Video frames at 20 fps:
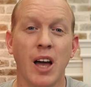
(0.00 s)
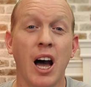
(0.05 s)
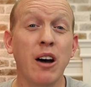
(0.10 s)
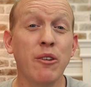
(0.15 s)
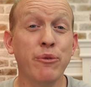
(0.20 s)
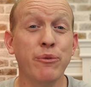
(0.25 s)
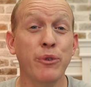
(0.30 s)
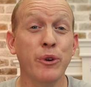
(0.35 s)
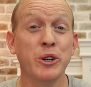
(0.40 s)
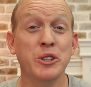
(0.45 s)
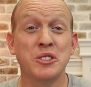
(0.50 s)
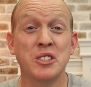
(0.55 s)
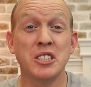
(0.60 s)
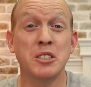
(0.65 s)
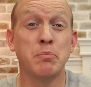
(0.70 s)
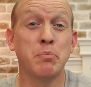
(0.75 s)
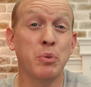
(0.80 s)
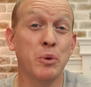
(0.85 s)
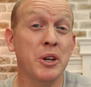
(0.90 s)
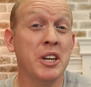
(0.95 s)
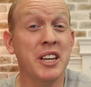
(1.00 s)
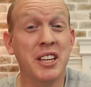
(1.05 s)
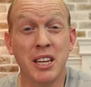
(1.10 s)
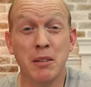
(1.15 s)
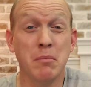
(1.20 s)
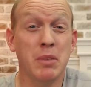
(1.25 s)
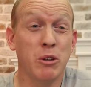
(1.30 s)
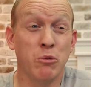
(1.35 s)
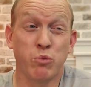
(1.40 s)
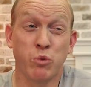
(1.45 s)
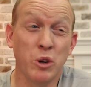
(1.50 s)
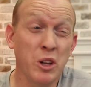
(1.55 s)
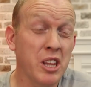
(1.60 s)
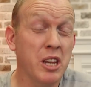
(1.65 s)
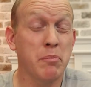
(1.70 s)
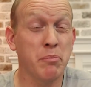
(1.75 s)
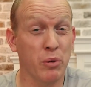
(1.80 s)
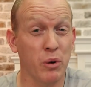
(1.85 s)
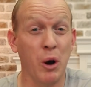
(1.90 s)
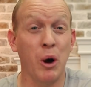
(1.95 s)
Up first, this breed can be
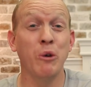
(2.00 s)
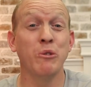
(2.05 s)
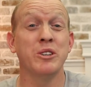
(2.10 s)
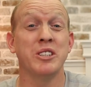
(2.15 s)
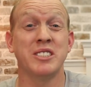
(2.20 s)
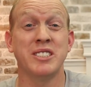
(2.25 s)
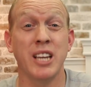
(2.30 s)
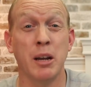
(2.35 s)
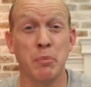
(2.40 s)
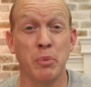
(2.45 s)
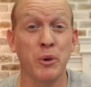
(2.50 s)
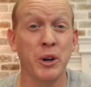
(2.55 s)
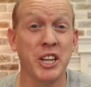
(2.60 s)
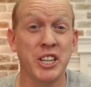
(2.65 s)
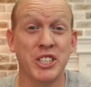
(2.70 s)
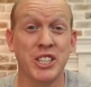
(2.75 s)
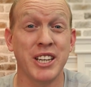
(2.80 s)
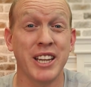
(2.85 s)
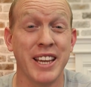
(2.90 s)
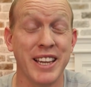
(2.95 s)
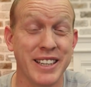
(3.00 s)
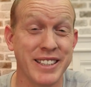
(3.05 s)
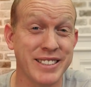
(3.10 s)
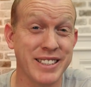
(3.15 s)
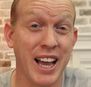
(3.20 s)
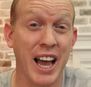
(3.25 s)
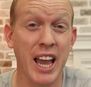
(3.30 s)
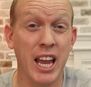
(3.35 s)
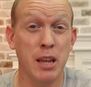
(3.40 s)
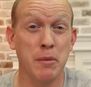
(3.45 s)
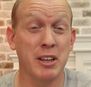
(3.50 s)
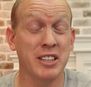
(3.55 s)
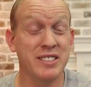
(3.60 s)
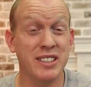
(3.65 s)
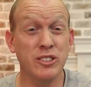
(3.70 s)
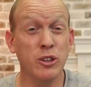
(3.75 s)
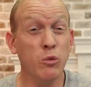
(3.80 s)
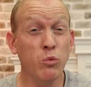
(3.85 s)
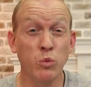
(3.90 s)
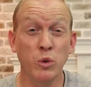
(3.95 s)
really prone to separation anxiety because
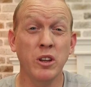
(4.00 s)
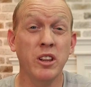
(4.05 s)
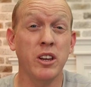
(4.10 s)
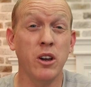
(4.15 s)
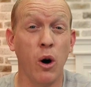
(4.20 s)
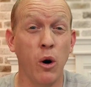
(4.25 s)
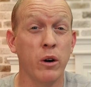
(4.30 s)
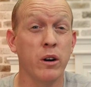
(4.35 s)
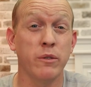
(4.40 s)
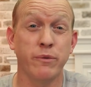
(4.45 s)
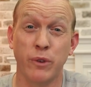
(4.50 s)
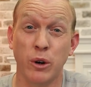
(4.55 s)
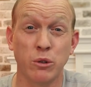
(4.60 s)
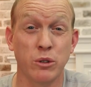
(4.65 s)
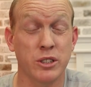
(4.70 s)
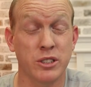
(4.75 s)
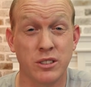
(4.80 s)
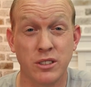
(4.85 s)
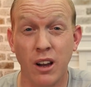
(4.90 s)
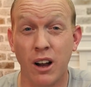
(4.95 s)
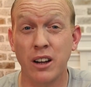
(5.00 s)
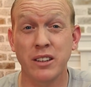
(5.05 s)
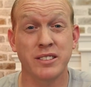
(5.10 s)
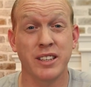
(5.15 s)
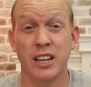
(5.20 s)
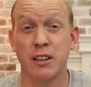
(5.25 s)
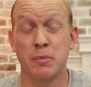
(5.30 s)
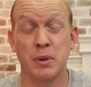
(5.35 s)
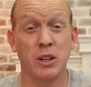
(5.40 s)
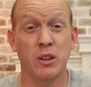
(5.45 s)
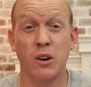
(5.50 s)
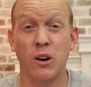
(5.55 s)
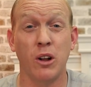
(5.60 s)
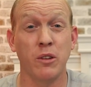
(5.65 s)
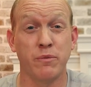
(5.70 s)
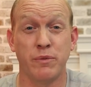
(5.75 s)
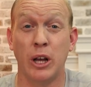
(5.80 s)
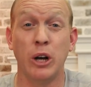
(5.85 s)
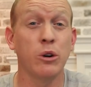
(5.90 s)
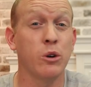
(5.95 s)
these are really owner-focused dogs that have been
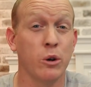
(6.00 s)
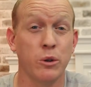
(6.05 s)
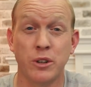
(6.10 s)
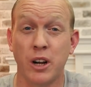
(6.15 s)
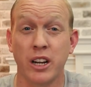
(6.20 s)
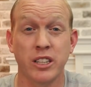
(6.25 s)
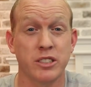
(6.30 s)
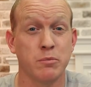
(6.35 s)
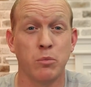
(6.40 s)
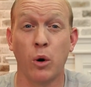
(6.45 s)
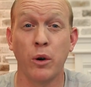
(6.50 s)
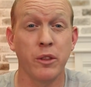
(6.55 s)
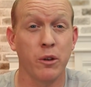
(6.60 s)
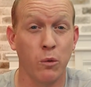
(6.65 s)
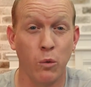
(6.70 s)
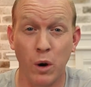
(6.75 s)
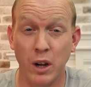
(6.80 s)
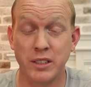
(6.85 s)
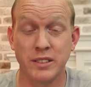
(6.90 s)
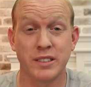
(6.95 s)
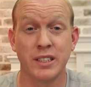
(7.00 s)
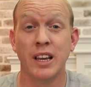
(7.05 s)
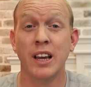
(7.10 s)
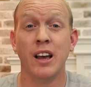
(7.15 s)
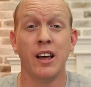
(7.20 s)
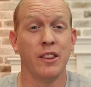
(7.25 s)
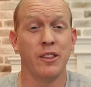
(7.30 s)
called Velcro dogs more than once.